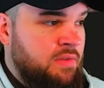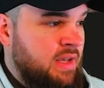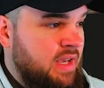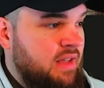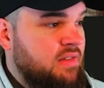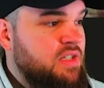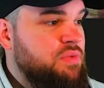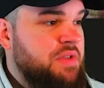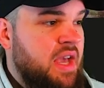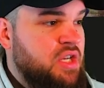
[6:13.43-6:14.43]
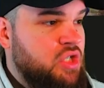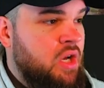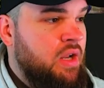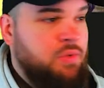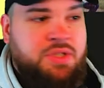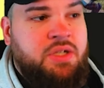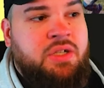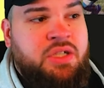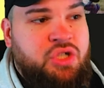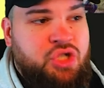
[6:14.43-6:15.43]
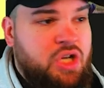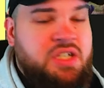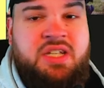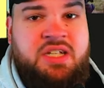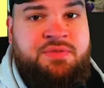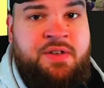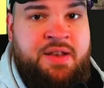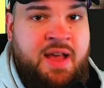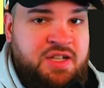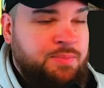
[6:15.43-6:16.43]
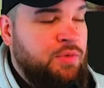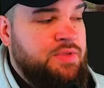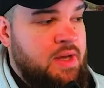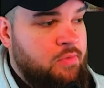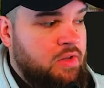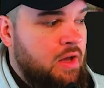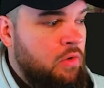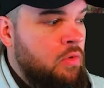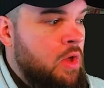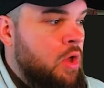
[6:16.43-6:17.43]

Like at least with A'Shawn, it was literally just his finesse moves that were low.